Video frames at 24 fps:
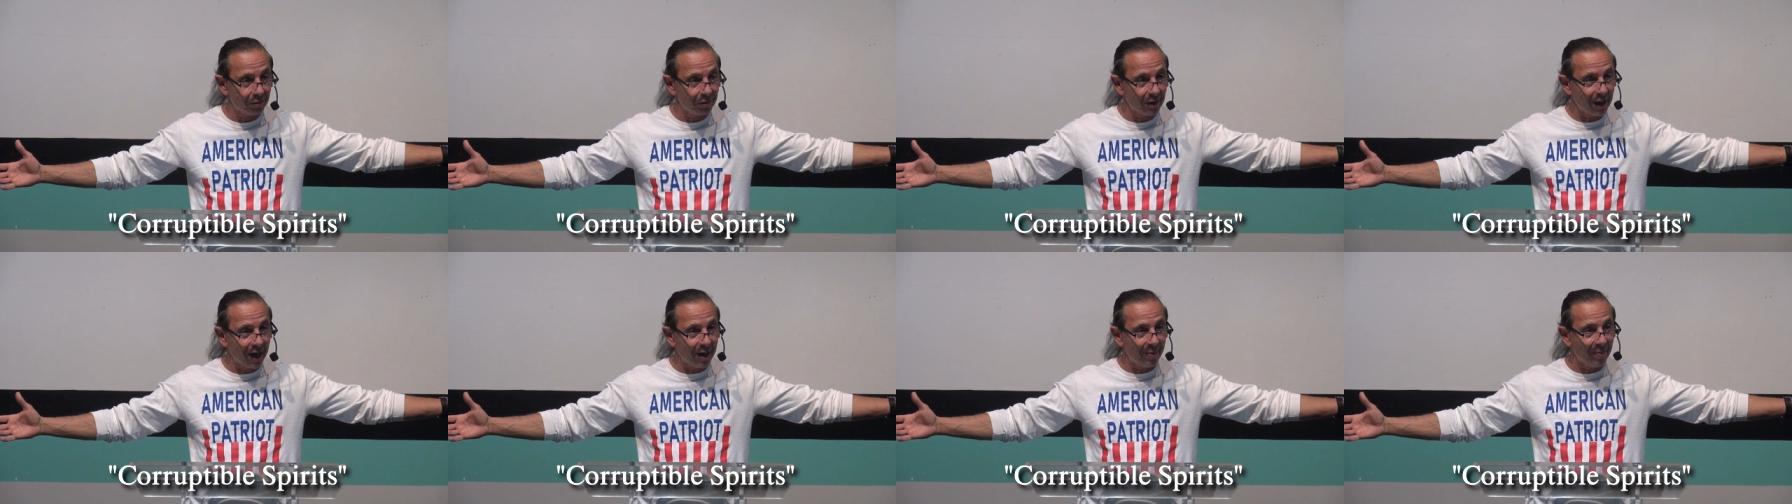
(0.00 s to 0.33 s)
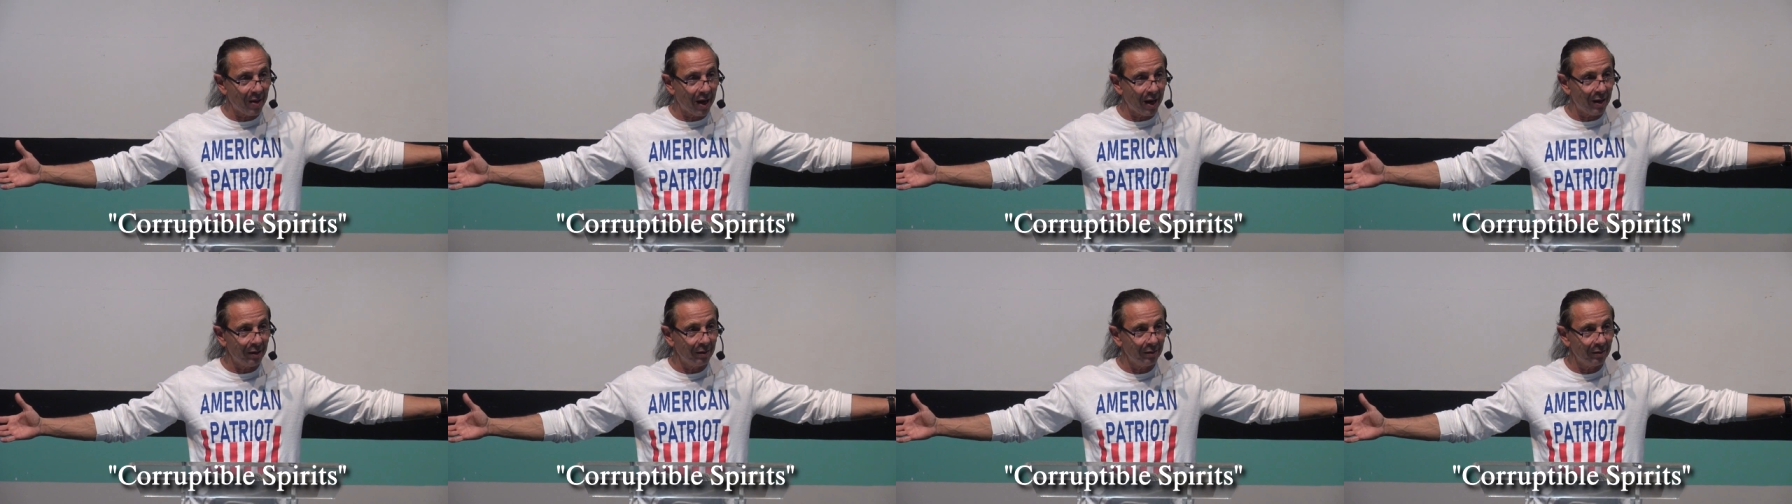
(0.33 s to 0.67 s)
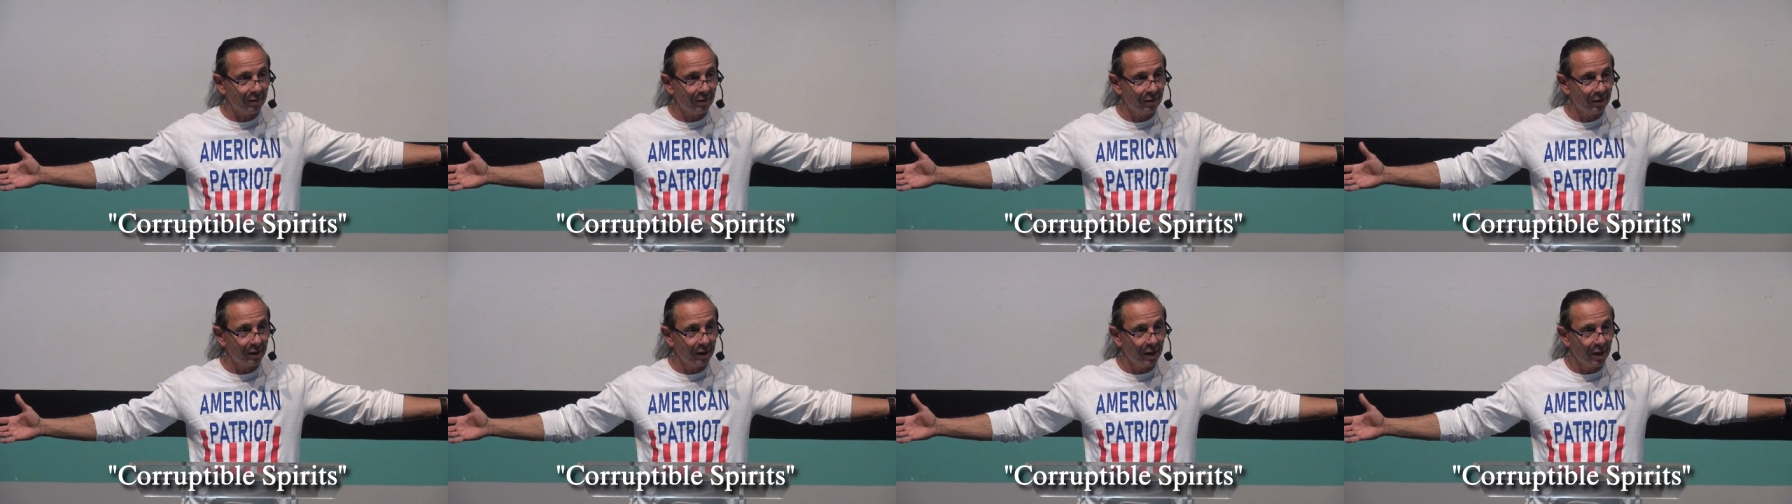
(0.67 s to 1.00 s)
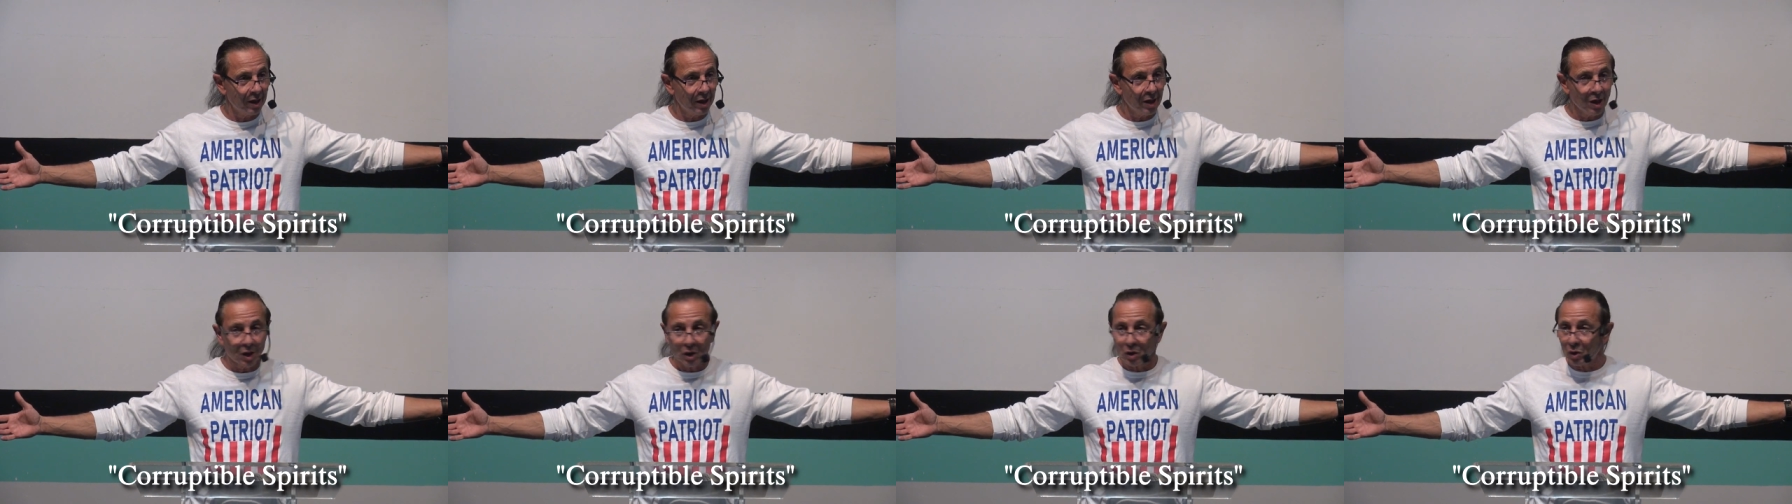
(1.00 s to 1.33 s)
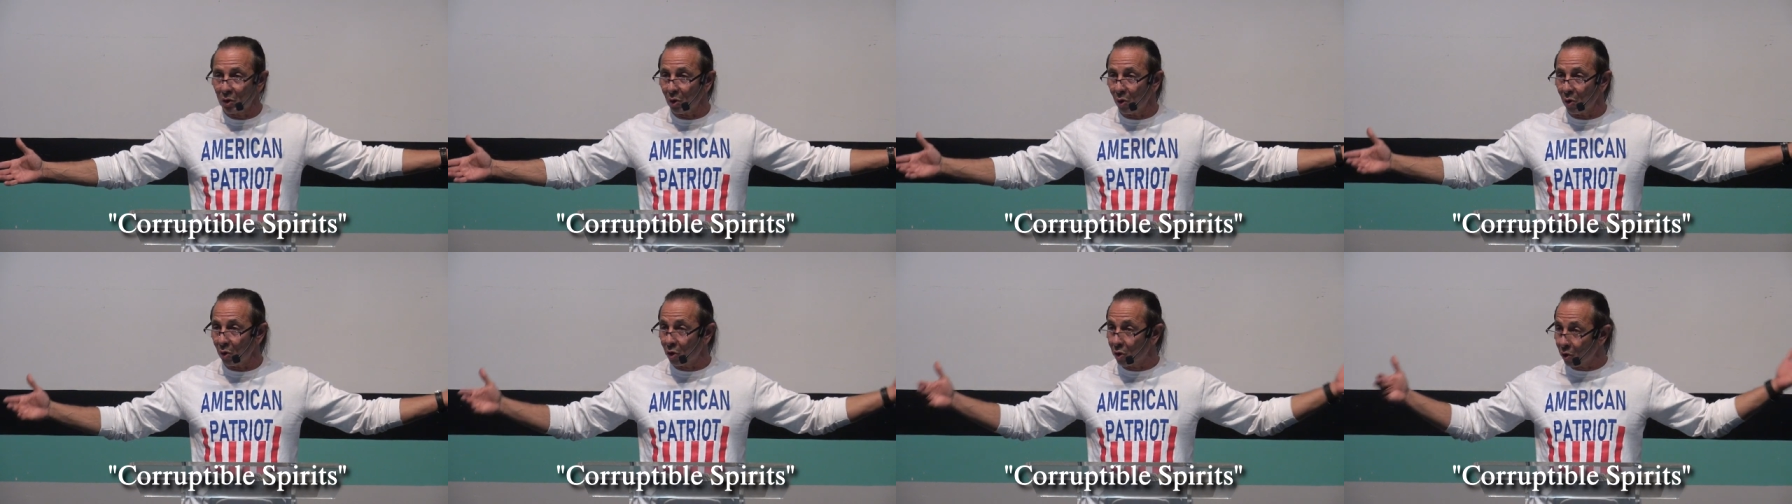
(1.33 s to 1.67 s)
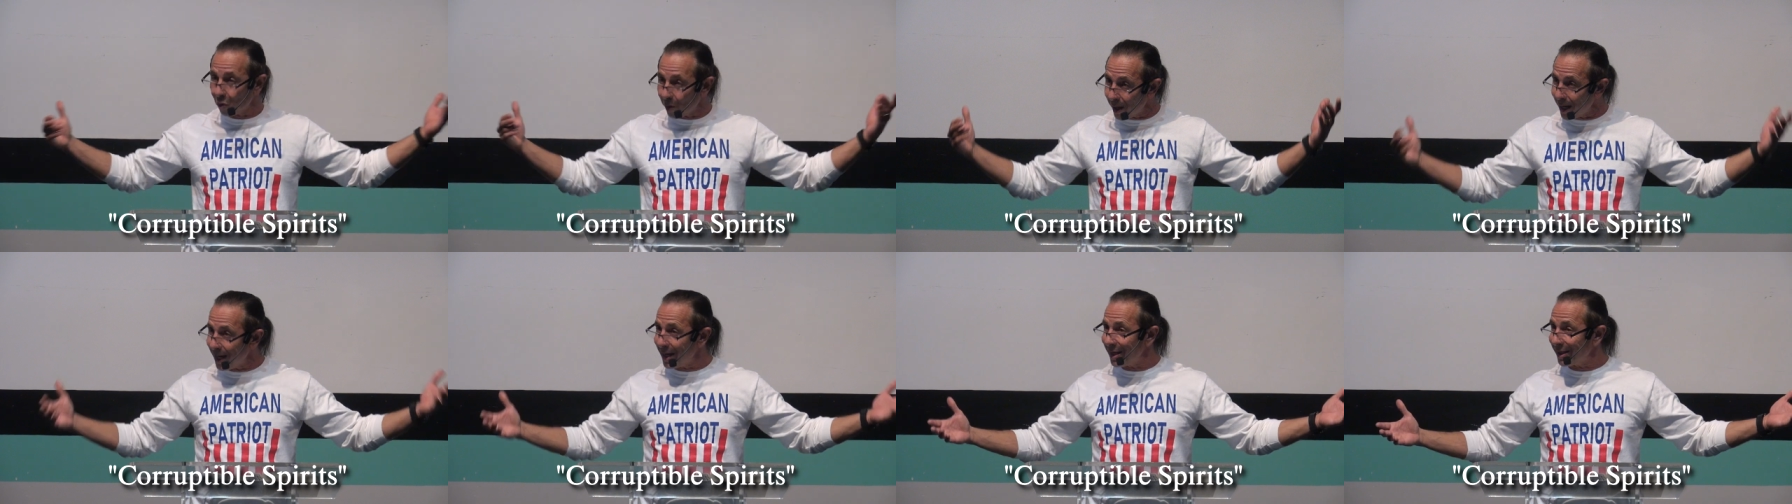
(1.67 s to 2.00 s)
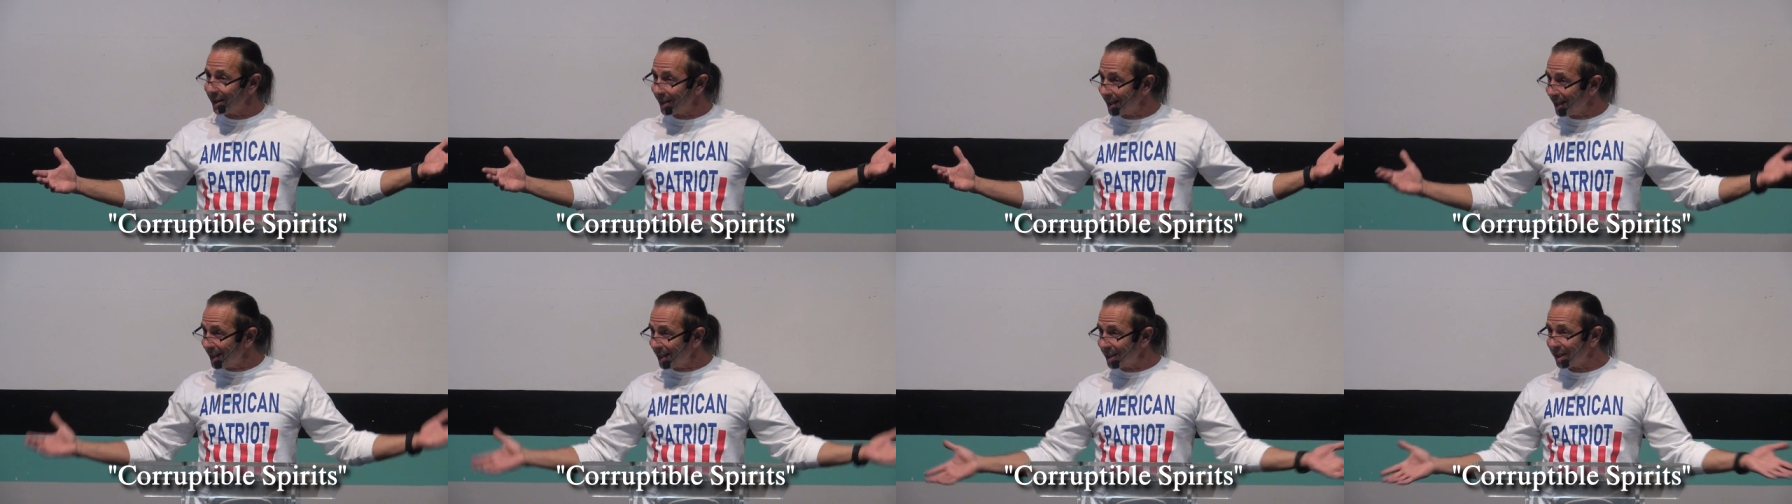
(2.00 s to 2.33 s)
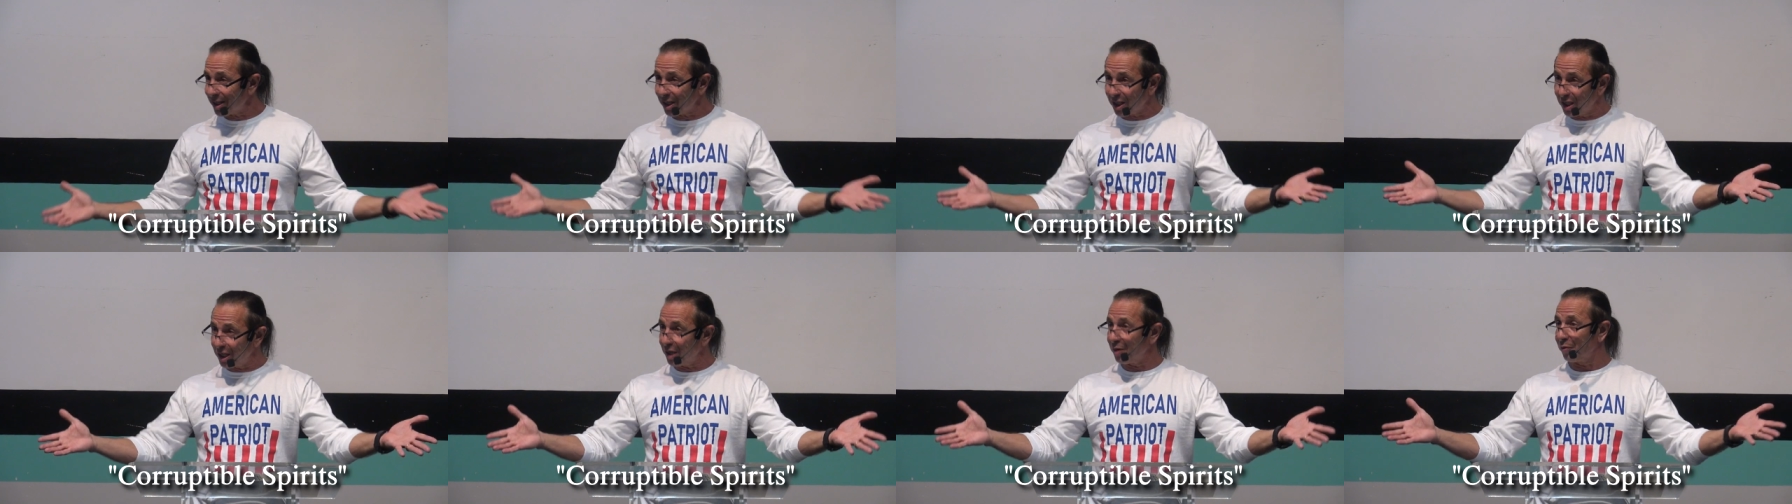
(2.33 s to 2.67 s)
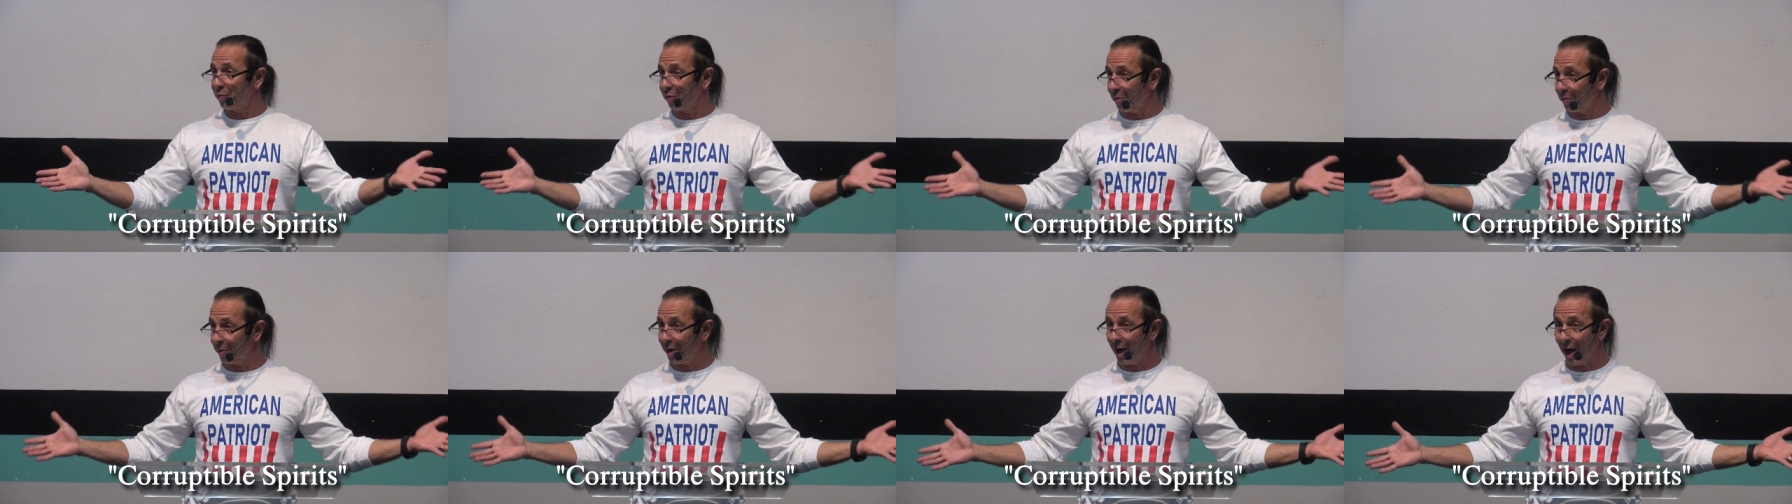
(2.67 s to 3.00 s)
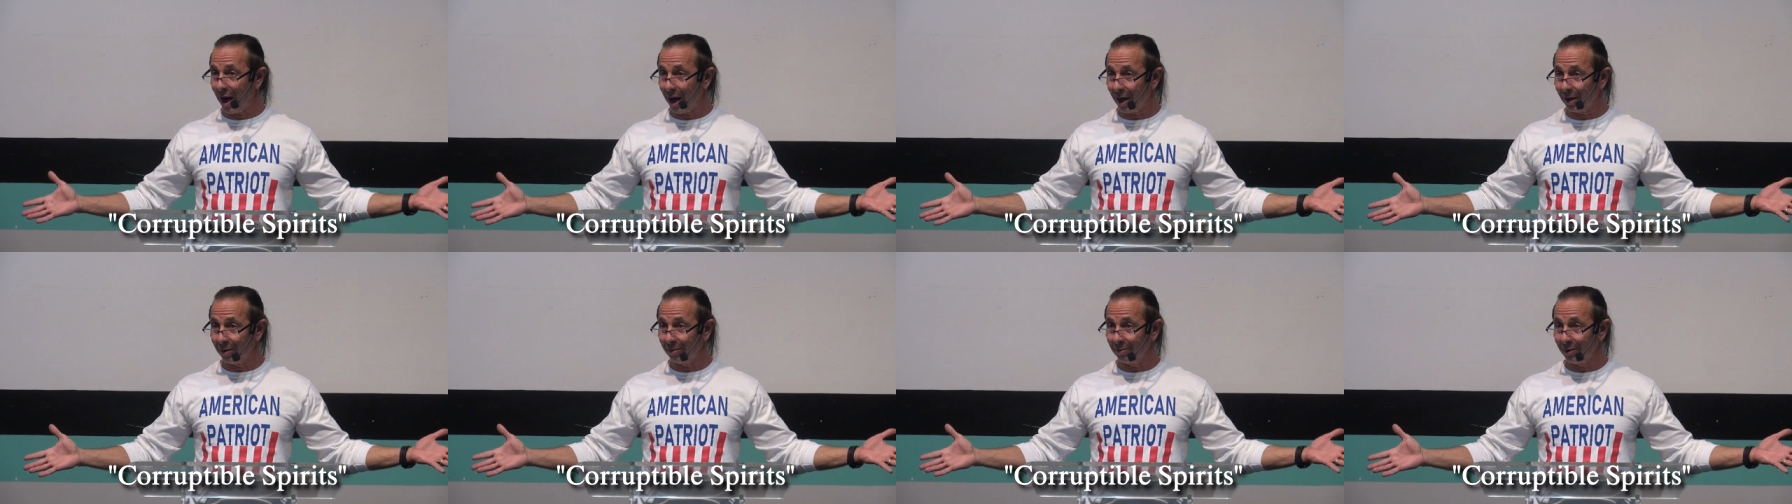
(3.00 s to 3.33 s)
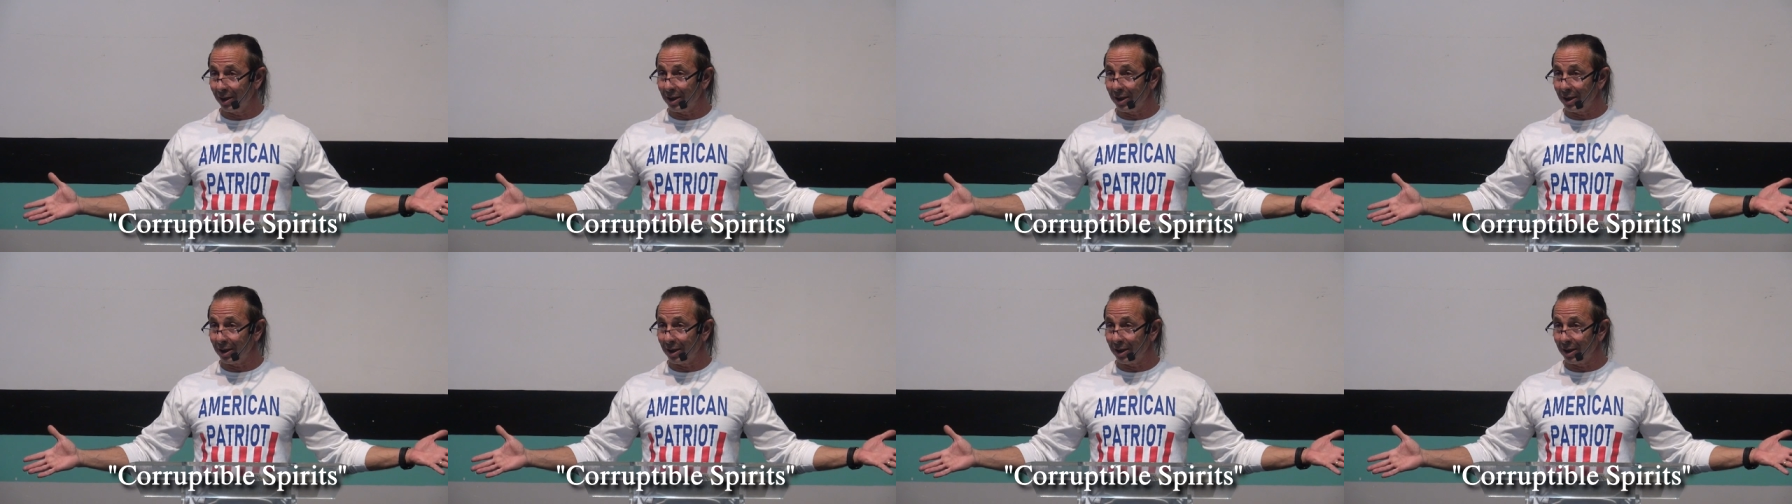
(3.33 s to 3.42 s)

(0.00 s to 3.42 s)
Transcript: Amen. So grace is a gift from God.